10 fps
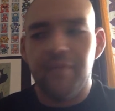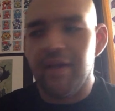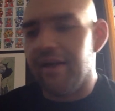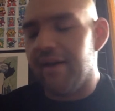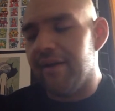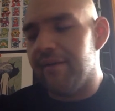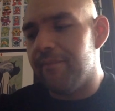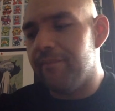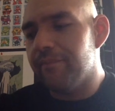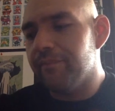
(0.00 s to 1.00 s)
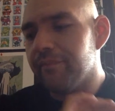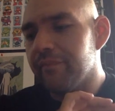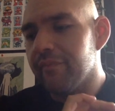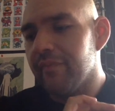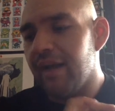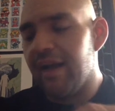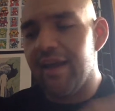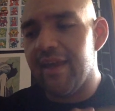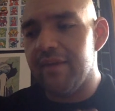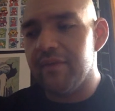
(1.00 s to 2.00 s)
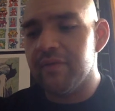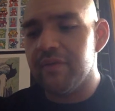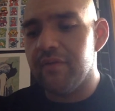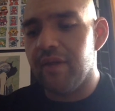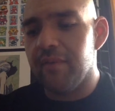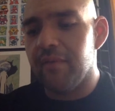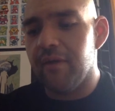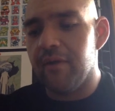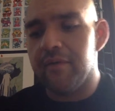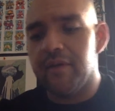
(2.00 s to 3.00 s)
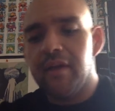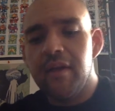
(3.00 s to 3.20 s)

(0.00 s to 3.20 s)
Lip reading: I used to upload